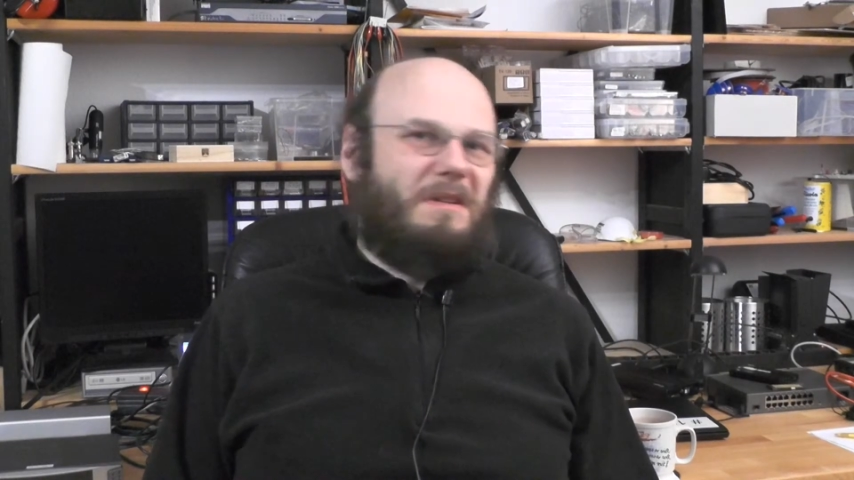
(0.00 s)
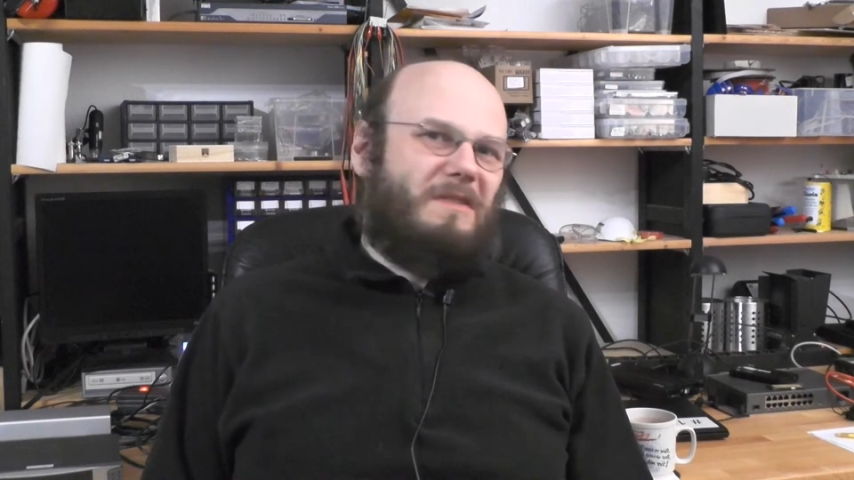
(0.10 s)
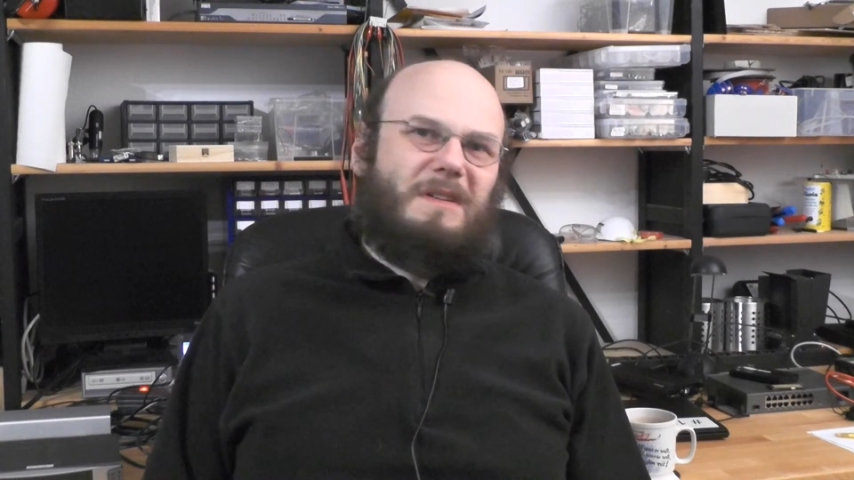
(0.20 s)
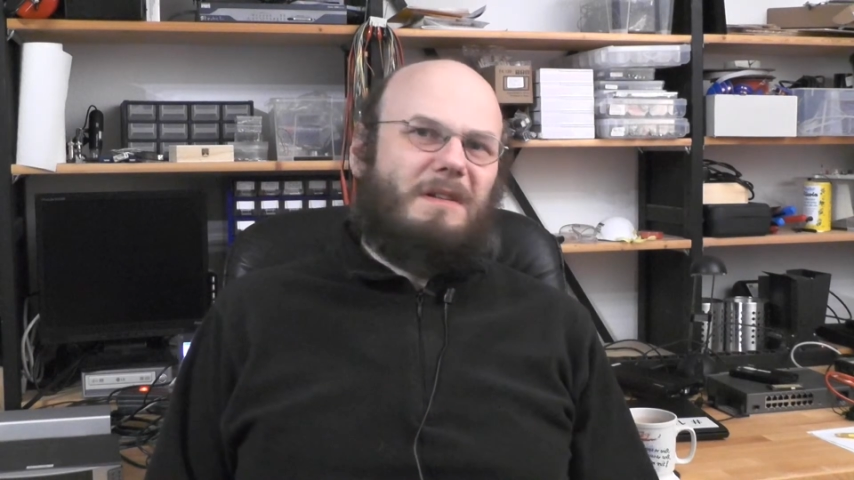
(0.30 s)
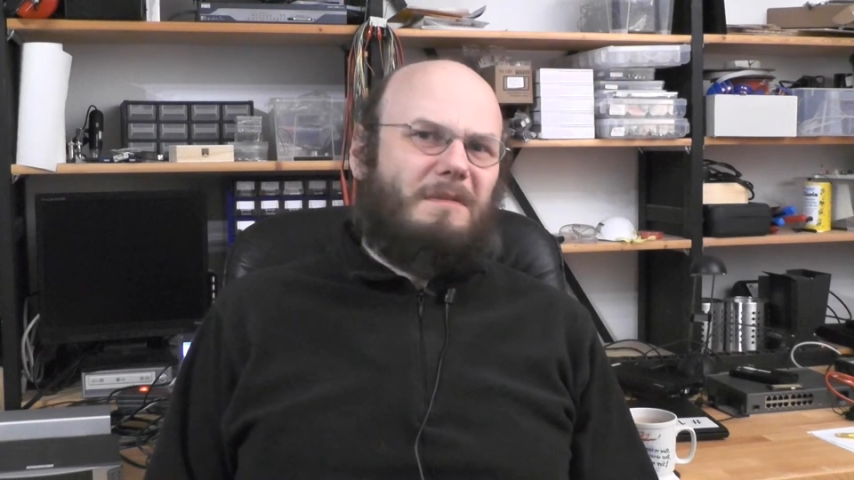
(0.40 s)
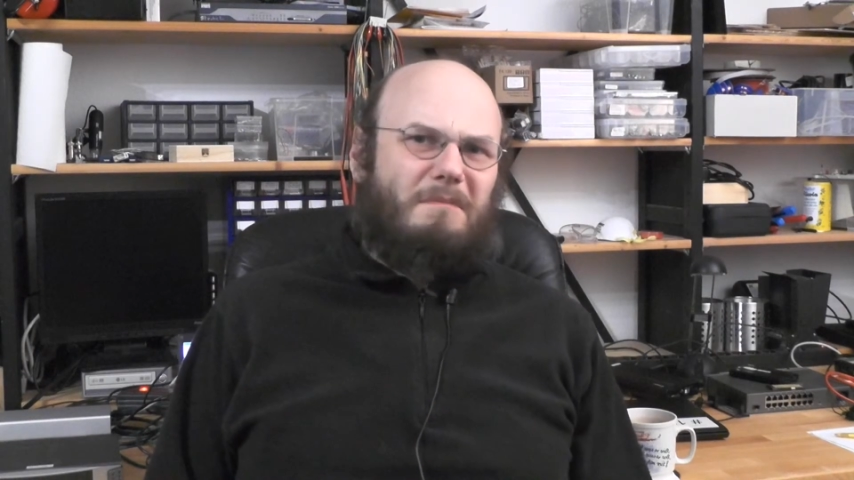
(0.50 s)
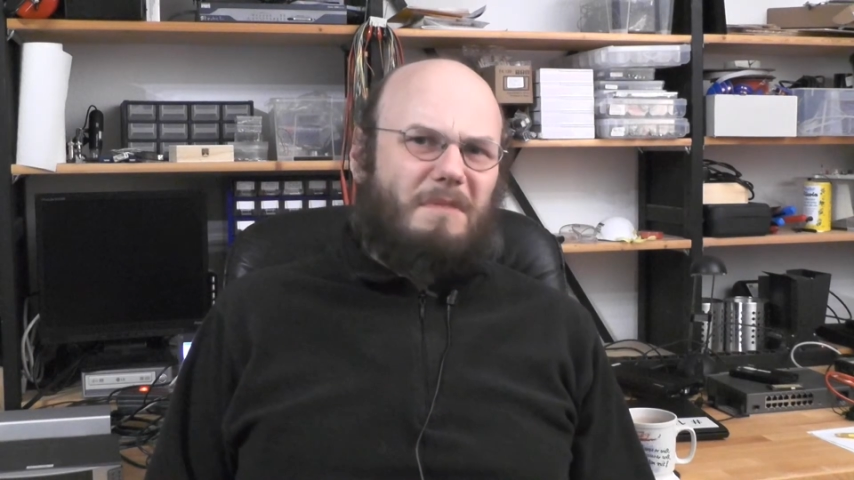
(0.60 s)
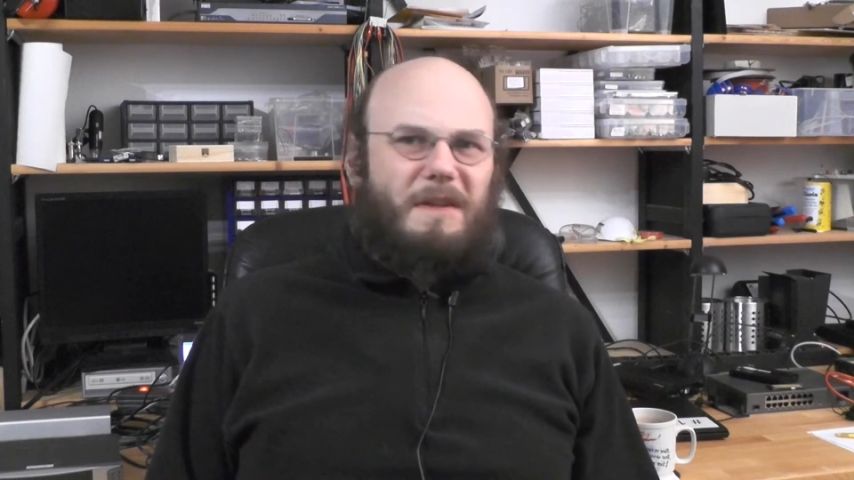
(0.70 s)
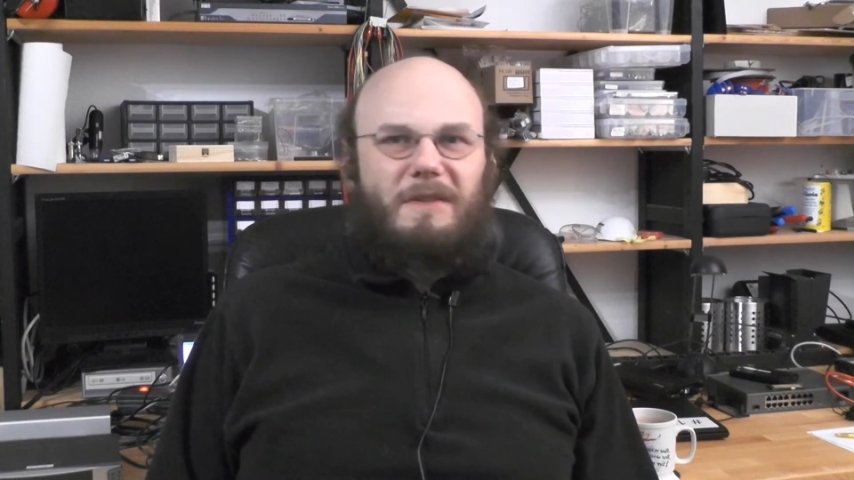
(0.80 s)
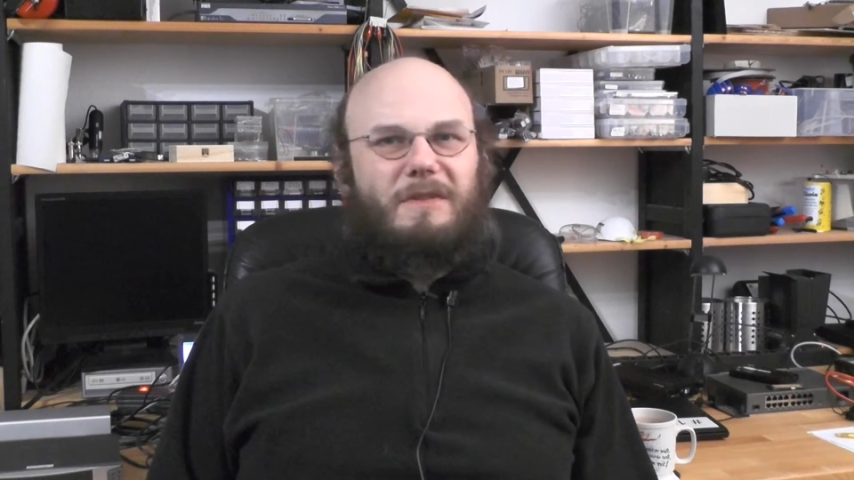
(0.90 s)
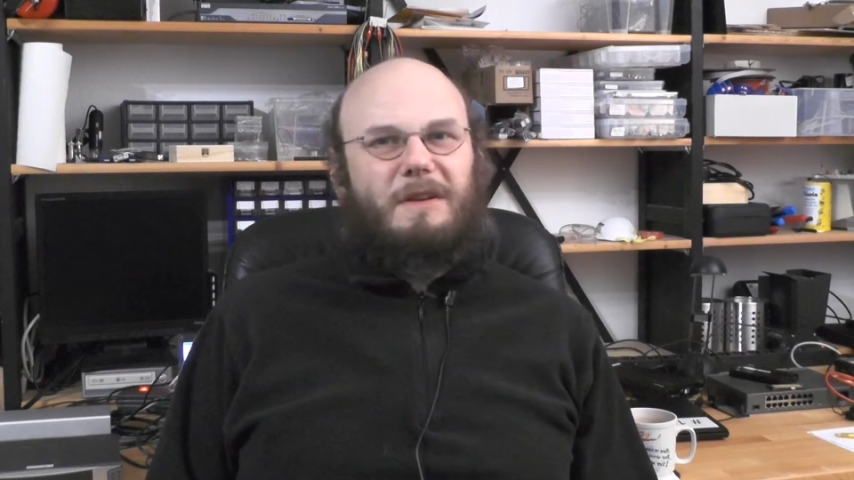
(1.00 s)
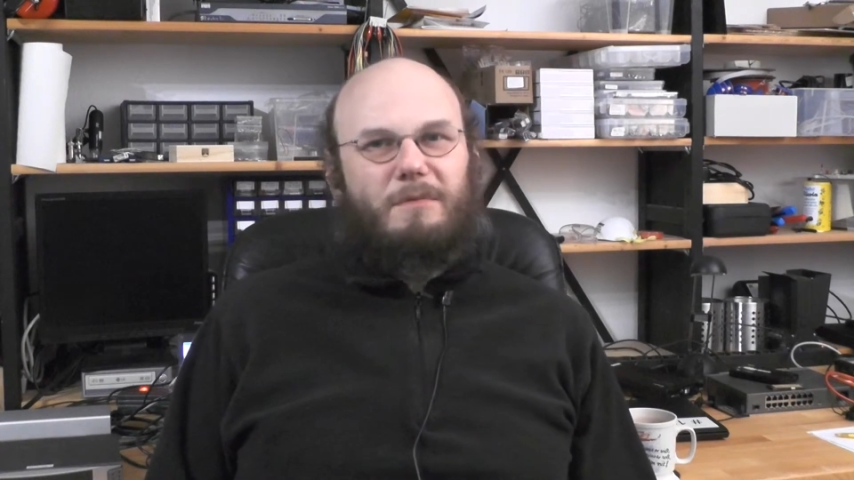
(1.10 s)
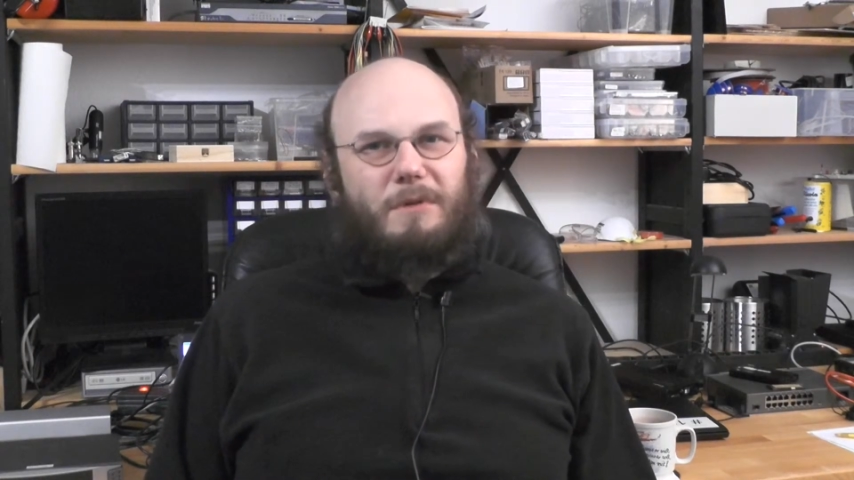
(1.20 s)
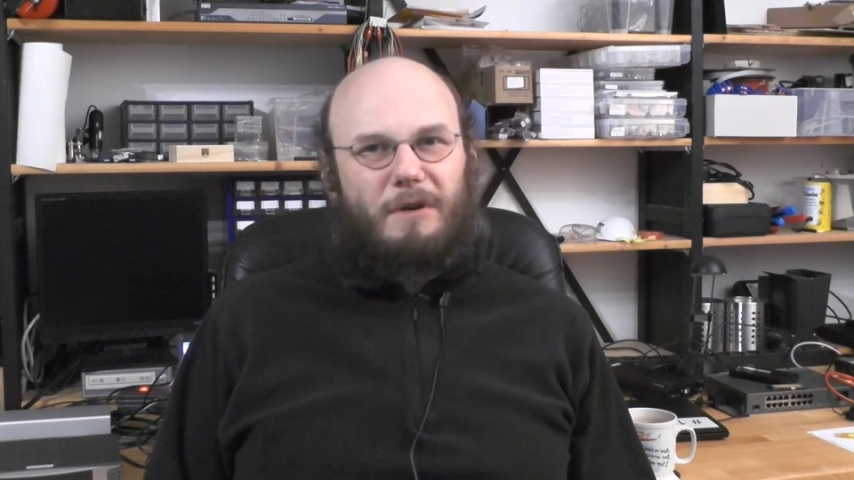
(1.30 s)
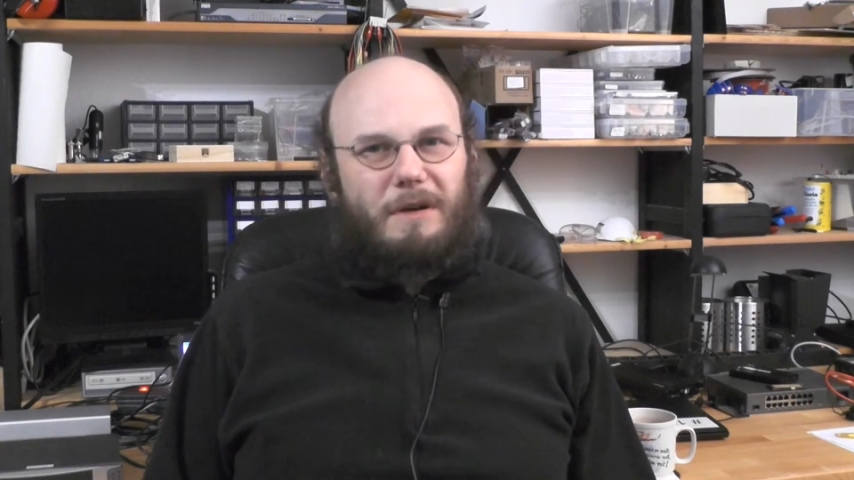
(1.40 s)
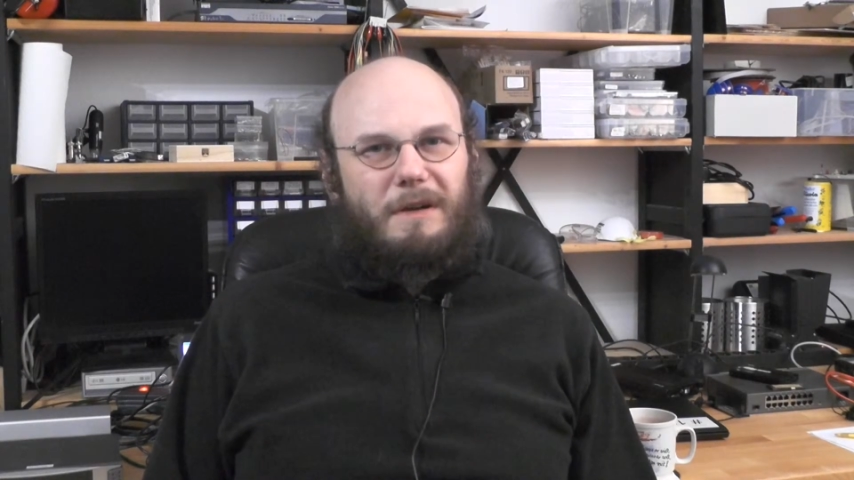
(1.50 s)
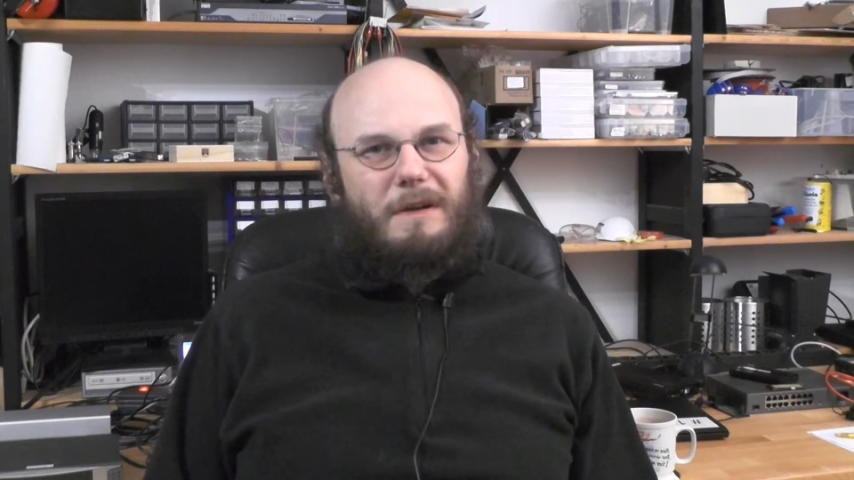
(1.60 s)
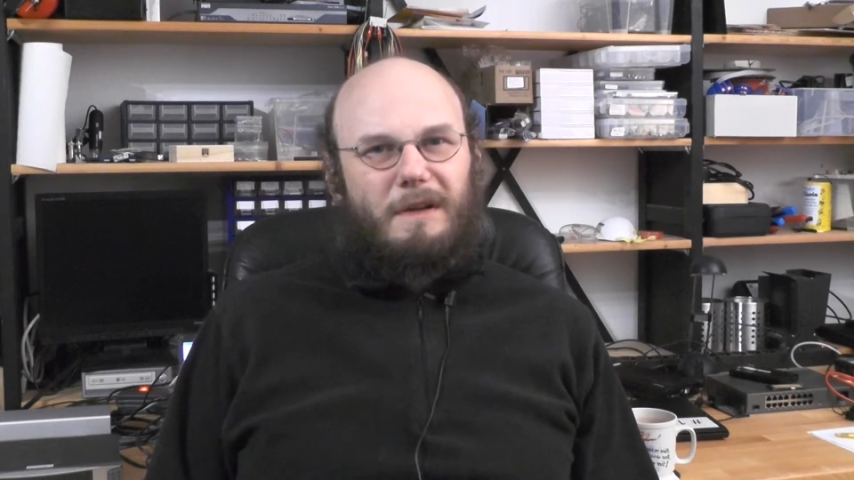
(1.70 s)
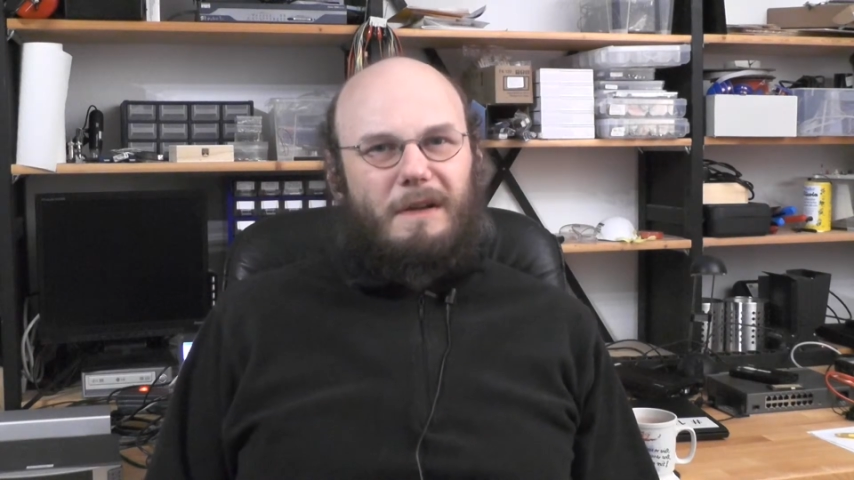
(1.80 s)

but still things didn't work.